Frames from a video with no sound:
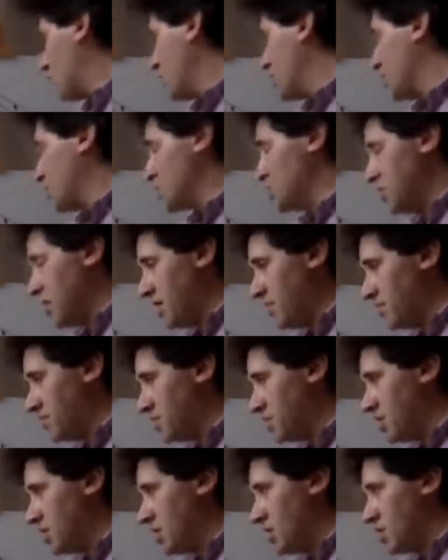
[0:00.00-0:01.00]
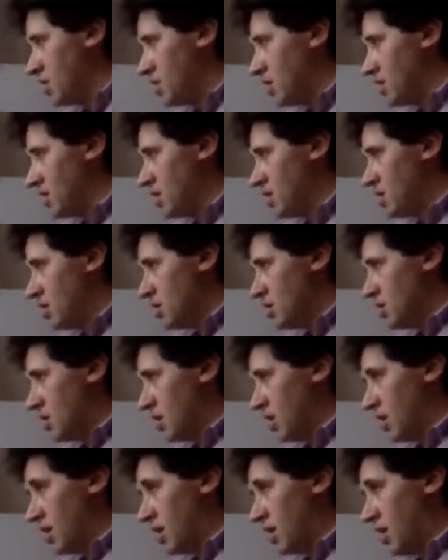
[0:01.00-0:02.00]
with accept
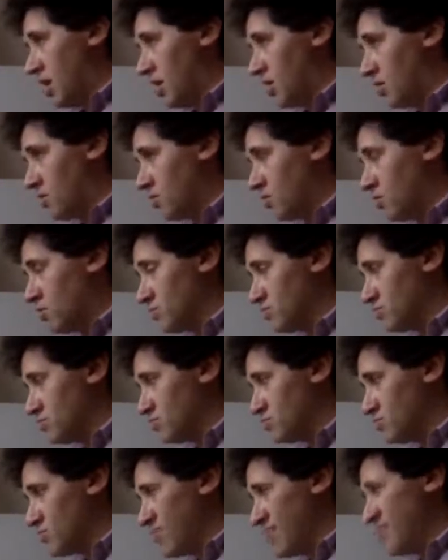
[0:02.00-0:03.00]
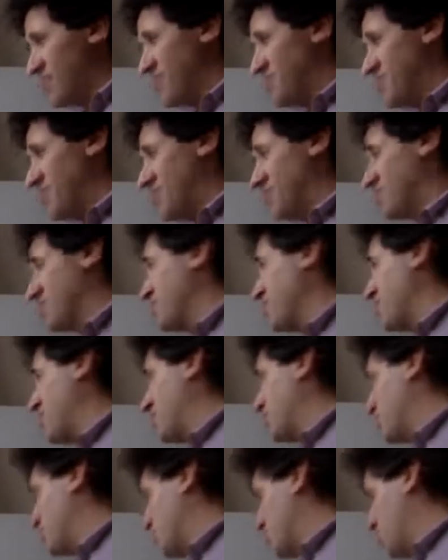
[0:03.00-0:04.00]
rather than
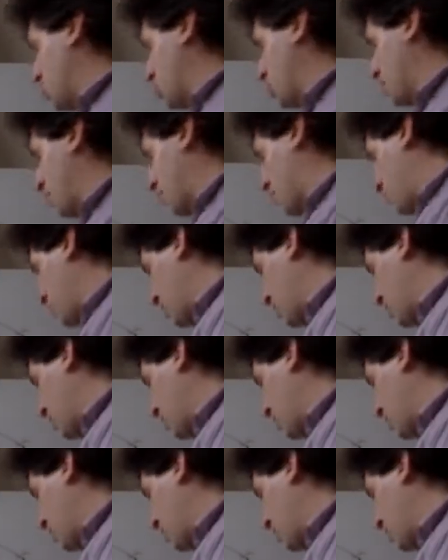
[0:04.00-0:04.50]
respond to a 0 offer